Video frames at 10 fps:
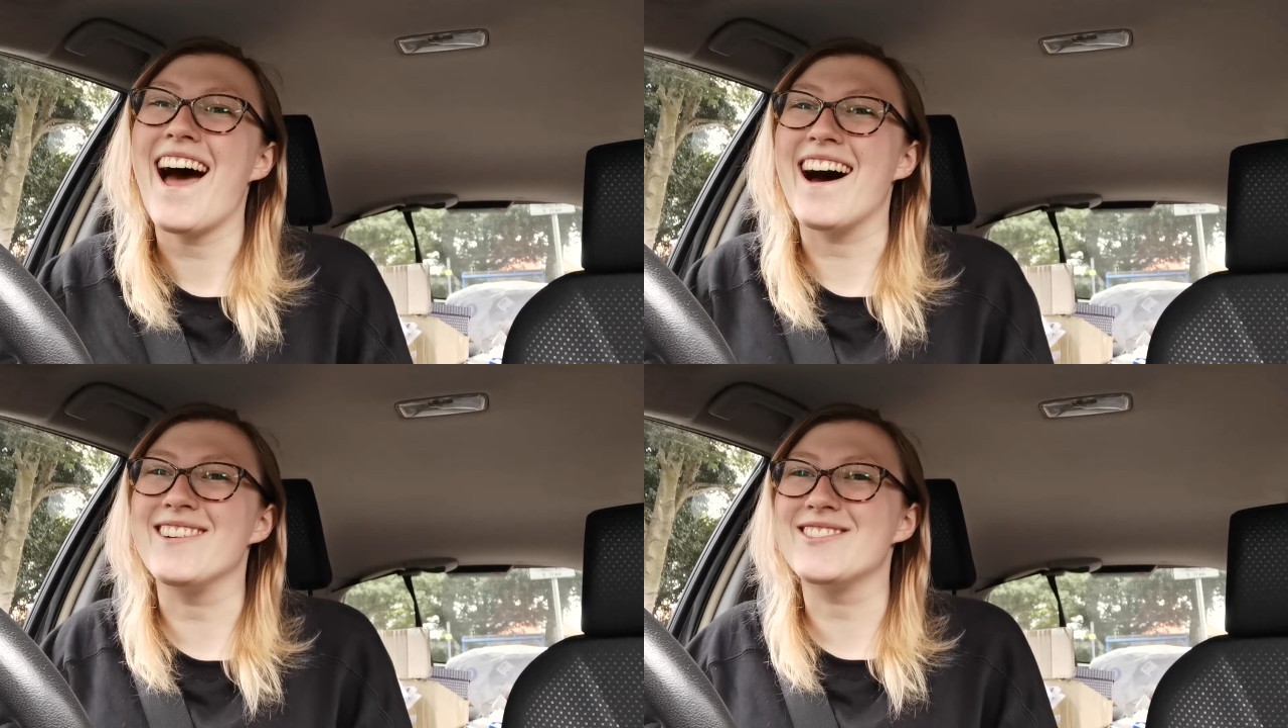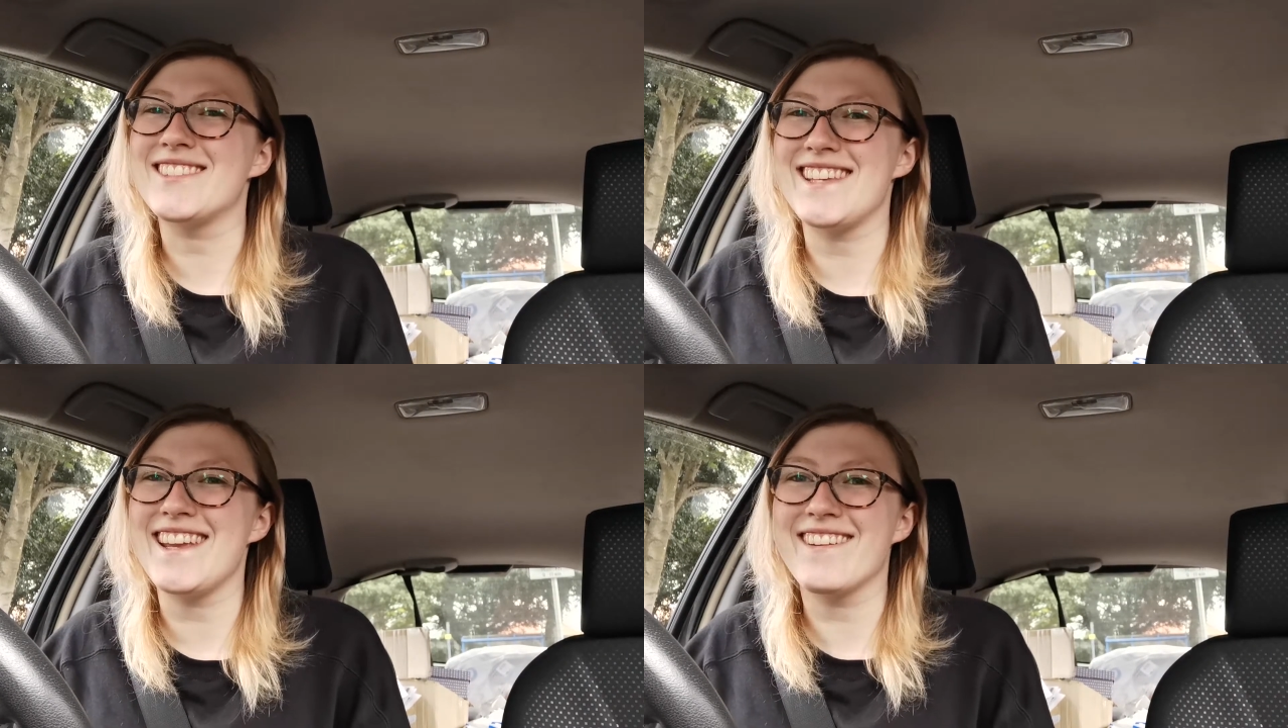I will
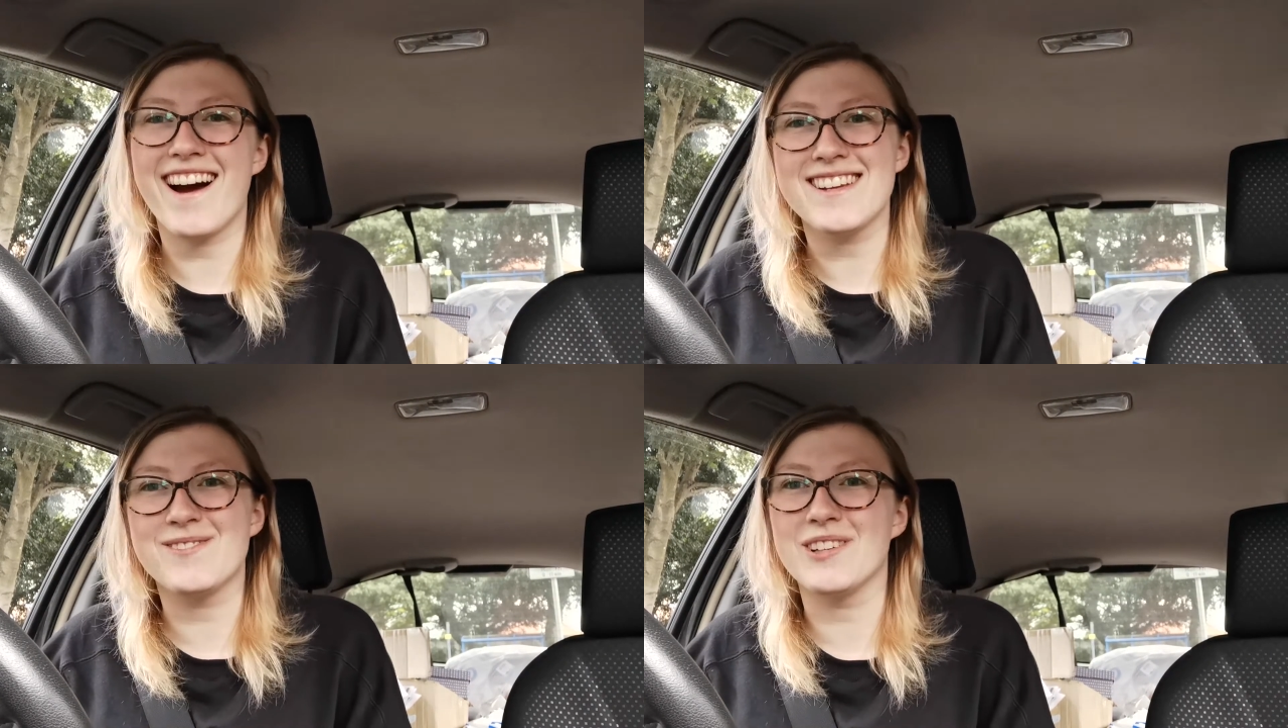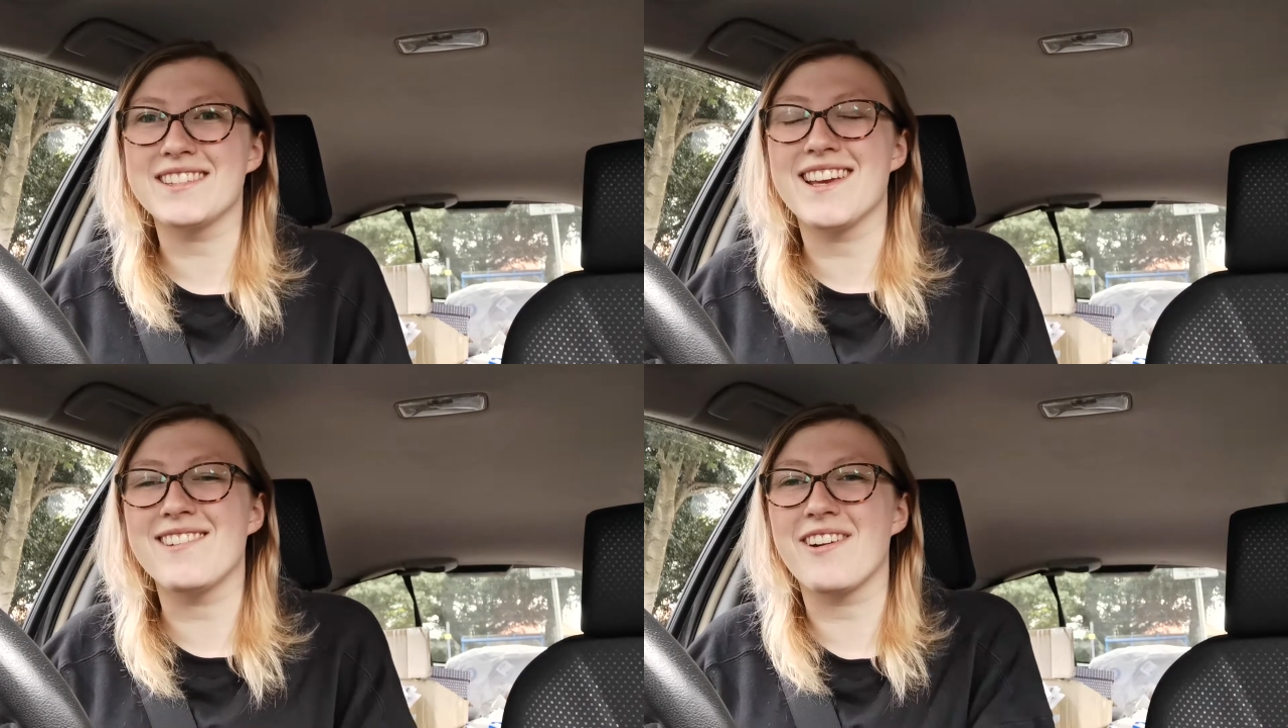see you guys
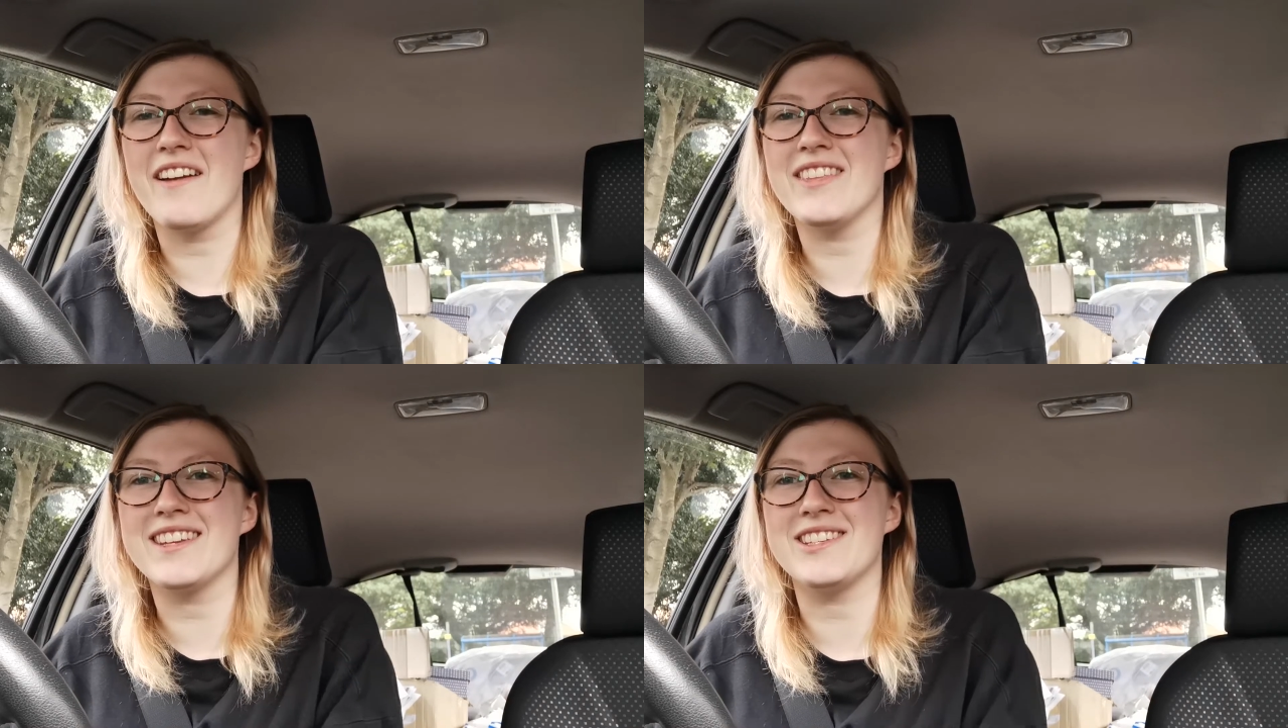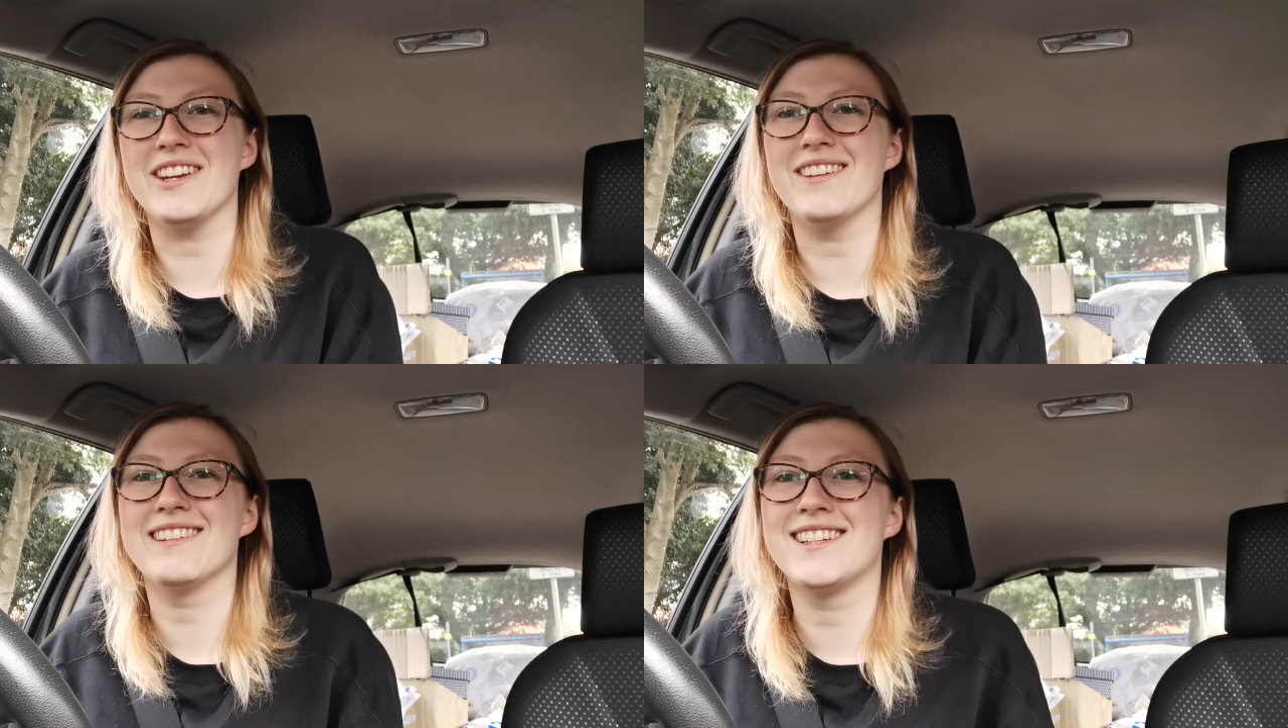once I arrive at the
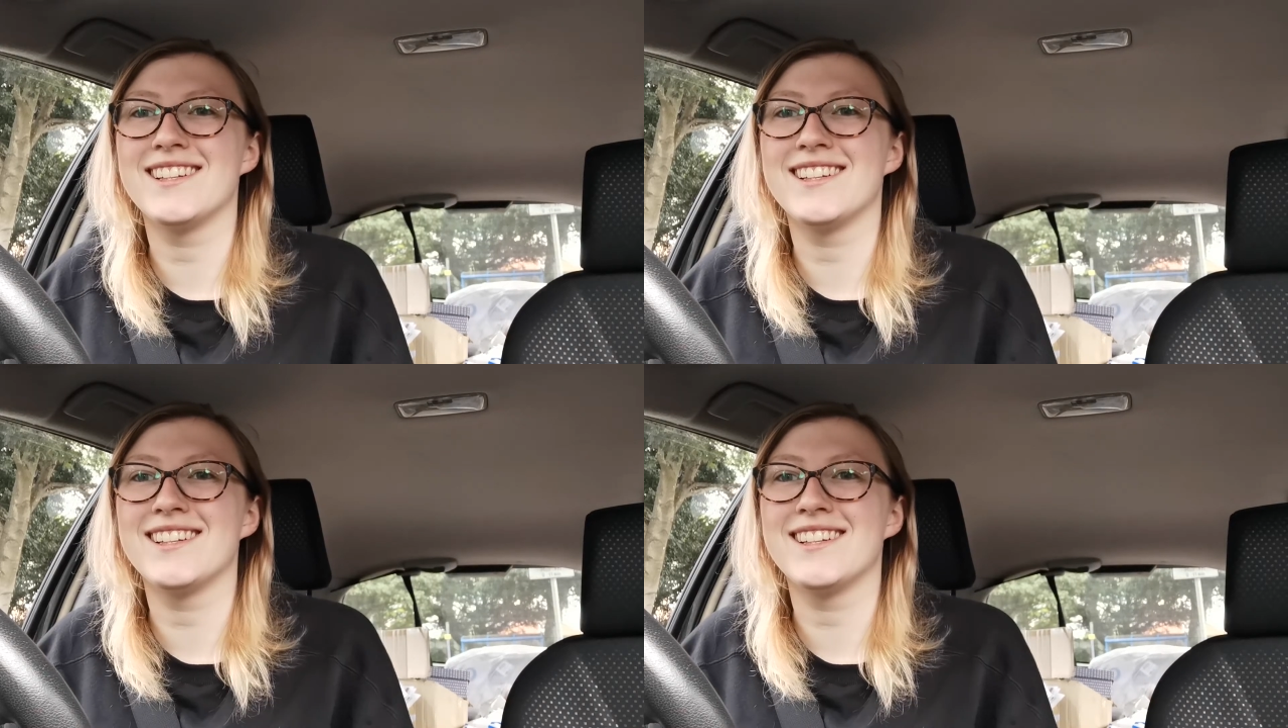shoot.